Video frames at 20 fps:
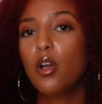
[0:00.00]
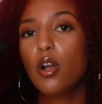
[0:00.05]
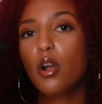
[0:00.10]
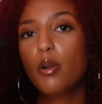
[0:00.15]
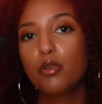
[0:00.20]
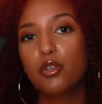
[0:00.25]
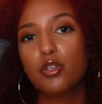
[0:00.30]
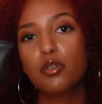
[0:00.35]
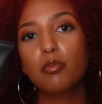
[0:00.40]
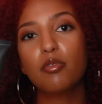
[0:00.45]
Or
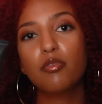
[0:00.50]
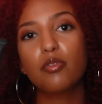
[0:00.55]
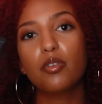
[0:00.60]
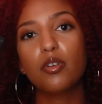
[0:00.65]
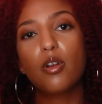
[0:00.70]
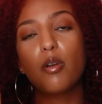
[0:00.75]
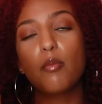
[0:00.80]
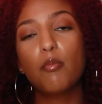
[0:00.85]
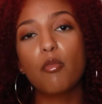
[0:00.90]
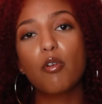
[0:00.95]
would you
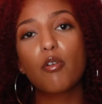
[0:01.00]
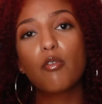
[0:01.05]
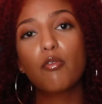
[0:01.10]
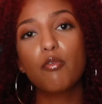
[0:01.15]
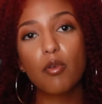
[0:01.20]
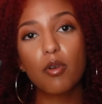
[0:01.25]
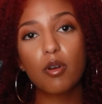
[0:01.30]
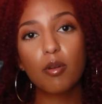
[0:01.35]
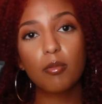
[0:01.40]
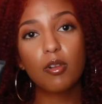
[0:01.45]
prefer a more
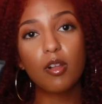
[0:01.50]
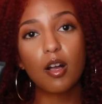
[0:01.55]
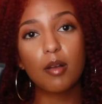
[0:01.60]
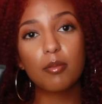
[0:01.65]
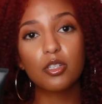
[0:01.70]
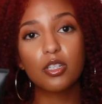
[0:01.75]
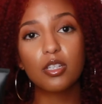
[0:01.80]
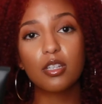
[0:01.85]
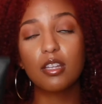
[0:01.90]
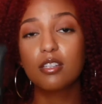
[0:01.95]
affordable
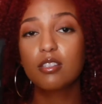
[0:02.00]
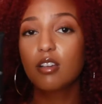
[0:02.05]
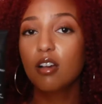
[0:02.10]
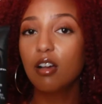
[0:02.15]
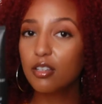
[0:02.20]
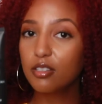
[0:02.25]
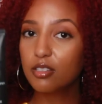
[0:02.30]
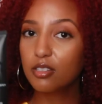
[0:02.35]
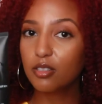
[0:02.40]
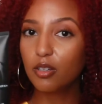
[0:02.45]
option that's
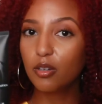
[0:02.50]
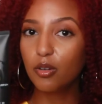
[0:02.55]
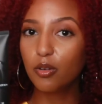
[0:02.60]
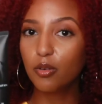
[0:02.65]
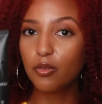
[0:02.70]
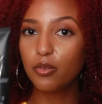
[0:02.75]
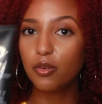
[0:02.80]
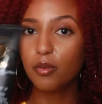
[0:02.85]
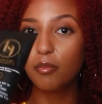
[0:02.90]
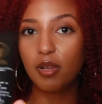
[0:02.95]
also
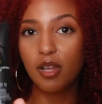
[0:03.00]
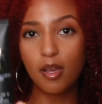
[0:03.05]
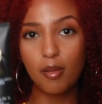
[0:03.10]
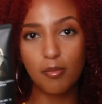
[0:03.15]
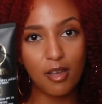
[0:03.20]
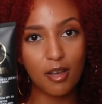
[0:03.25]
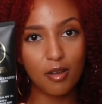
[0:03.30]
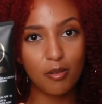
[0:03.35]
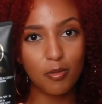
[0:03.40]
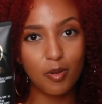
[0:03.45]
owned by a
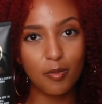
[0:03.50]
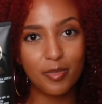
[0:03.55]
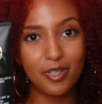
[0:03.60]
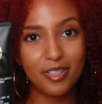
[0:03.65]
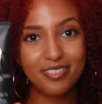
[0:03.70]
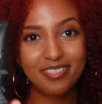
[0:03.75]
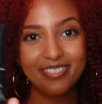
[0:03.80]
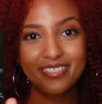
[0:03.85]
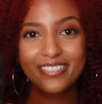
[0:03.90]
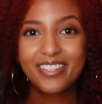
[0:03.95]
black
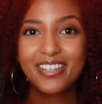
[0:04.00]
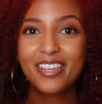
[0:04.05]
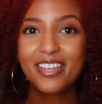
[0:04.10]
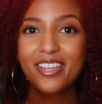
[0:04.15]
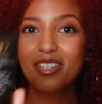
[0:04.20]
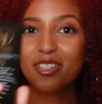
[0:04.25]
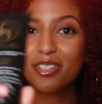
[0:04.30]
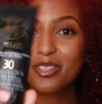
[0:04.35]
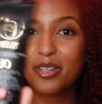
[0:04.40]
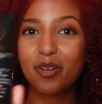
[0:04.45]
woman?
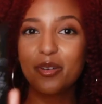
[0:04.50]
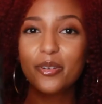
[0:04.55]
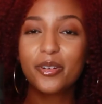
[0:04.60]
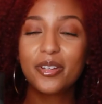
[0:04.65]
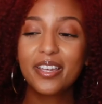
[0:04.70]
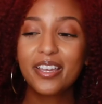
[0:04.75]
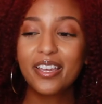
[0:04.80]
So